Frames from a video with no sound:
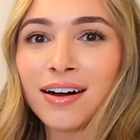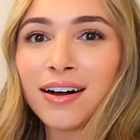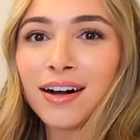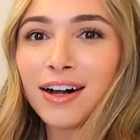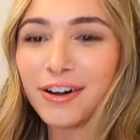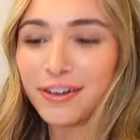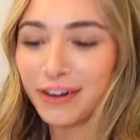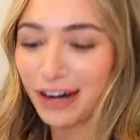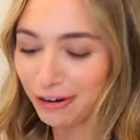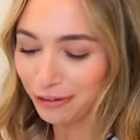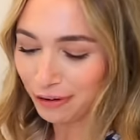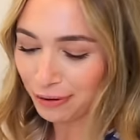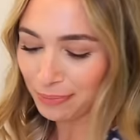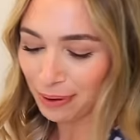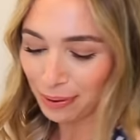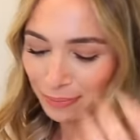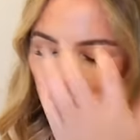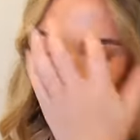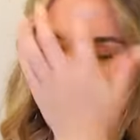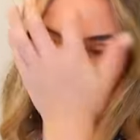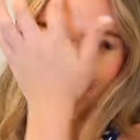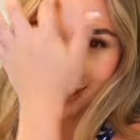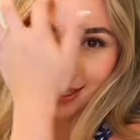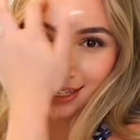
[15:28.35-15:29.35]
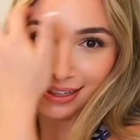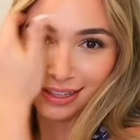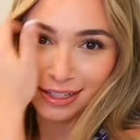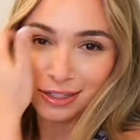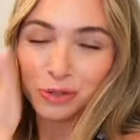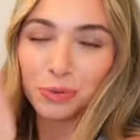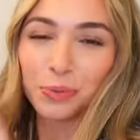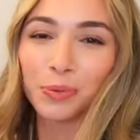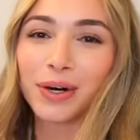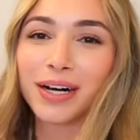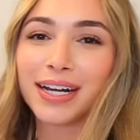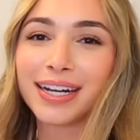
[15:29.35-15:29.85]
All right, remember I said
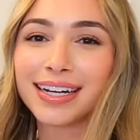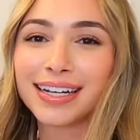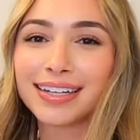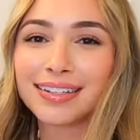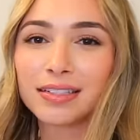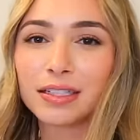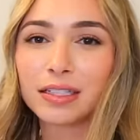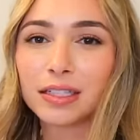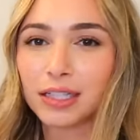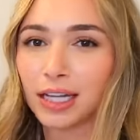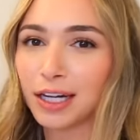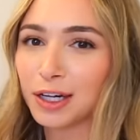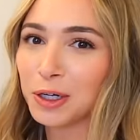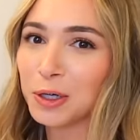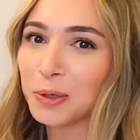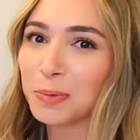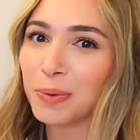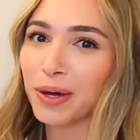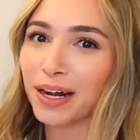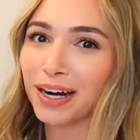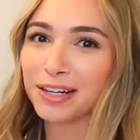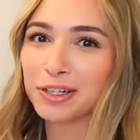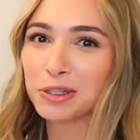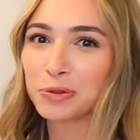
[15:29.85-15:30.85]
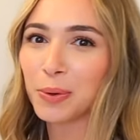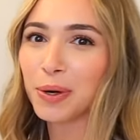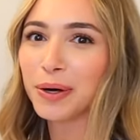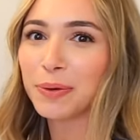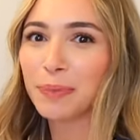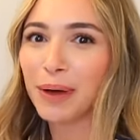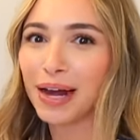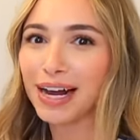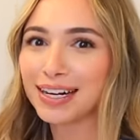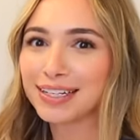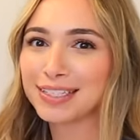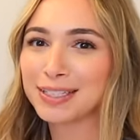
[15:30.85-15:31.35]
this one is little, but I swear
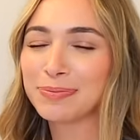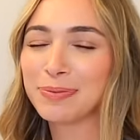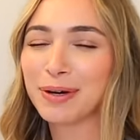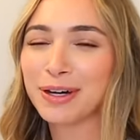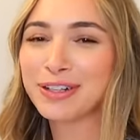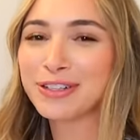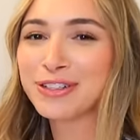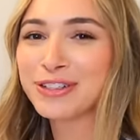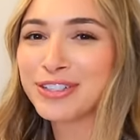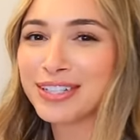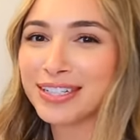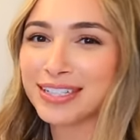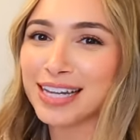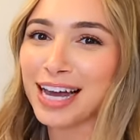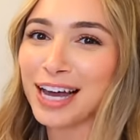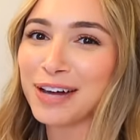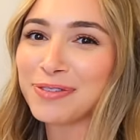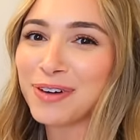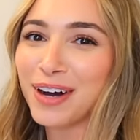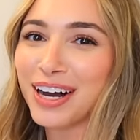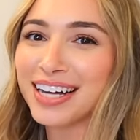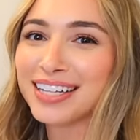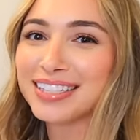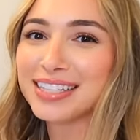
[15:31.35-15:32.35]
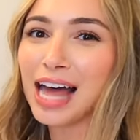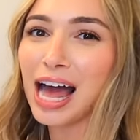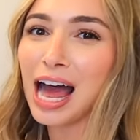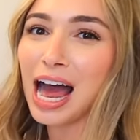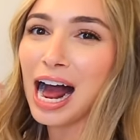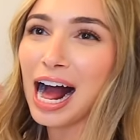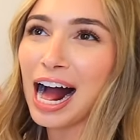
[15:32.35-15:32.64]
it packs a punch design-wise.